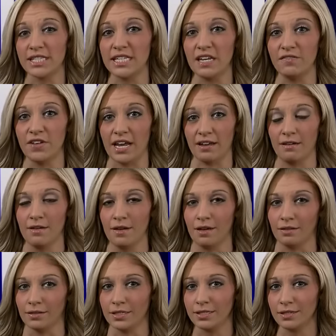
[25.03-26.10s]
evening.
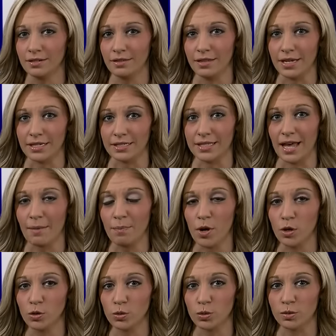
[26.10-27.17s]
And listen to this. That
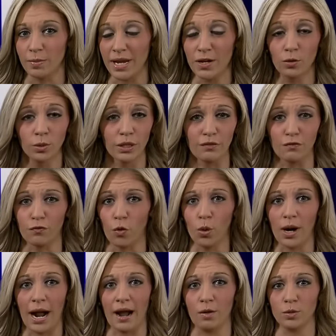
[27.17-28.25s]
post was made only
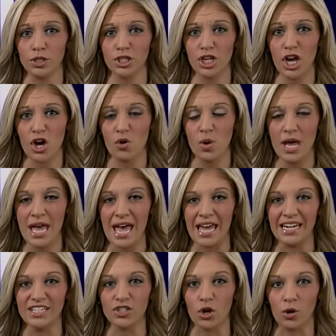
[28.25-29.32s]
four hours ago,
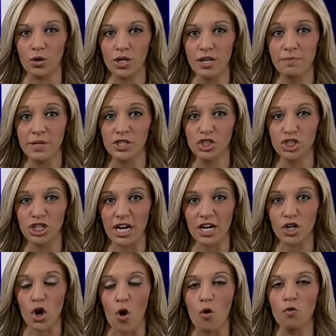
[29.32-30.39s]
and it's already been
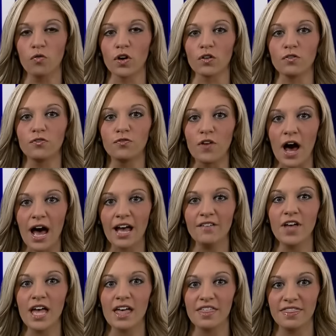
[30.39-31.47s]
shared over
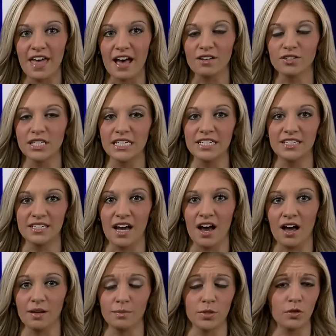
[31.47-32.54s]
5,000 thousand
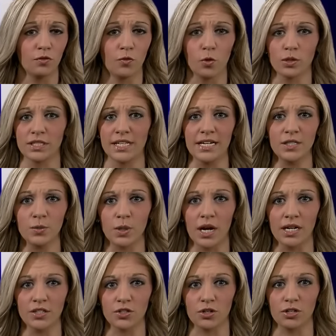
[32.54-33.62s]
times. So of course, that's when
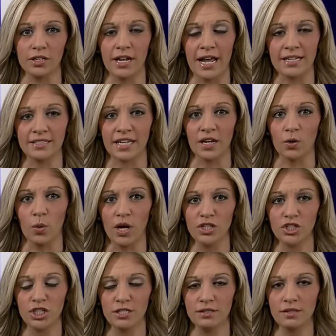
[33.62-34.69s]
I started asking
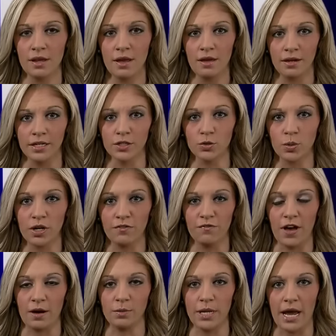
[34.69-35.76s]
questions. Here's what I
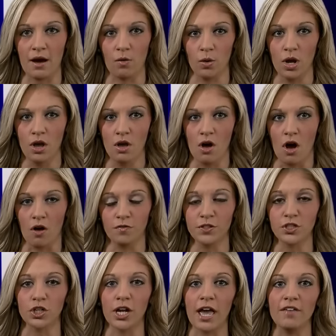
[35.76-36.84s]
found out.
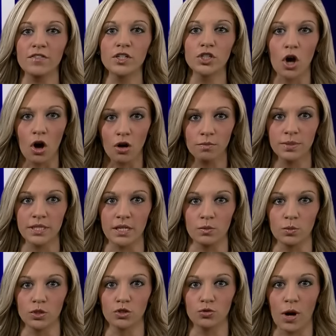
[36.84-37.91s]
Officer Kevin
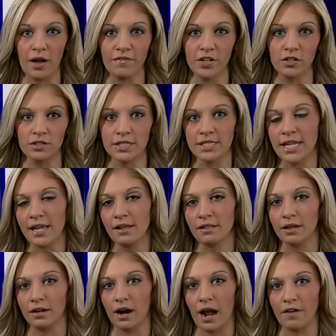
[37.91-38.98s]
Thompson was driving on St.
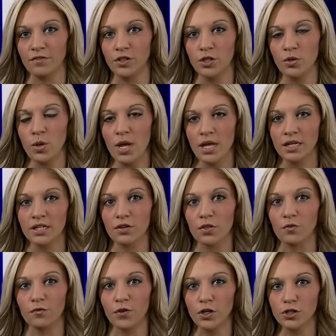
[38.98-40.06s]
Clair Avenue near
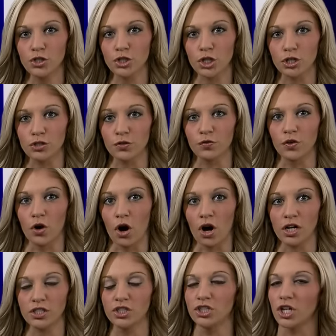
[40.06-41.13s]
the First Church of
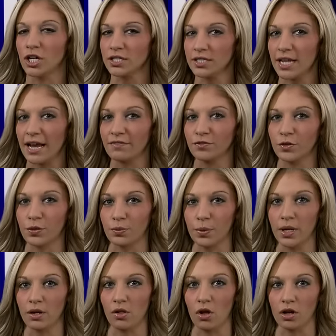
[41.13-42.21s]
God just after
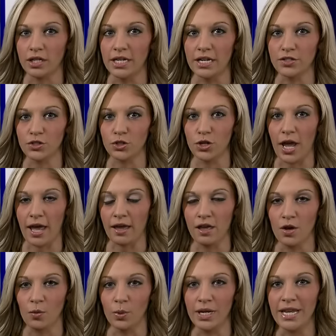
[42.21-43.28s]
3 o'clock yesterday
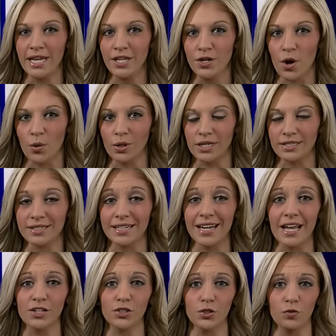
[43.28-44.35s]
when he noticed an
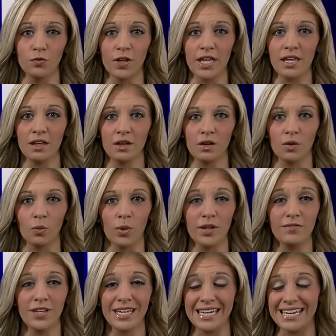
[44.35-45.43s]
SUV
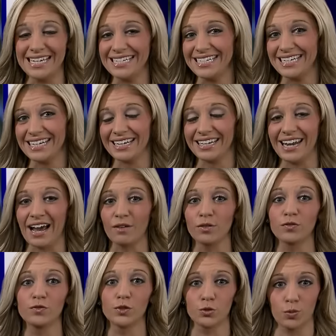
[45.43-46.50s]
weaving in and
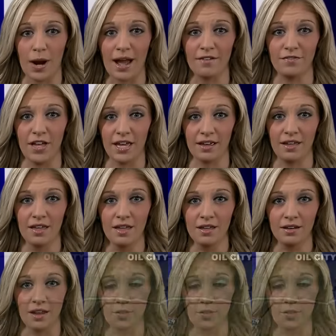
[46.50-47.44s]
out of traffic. Now,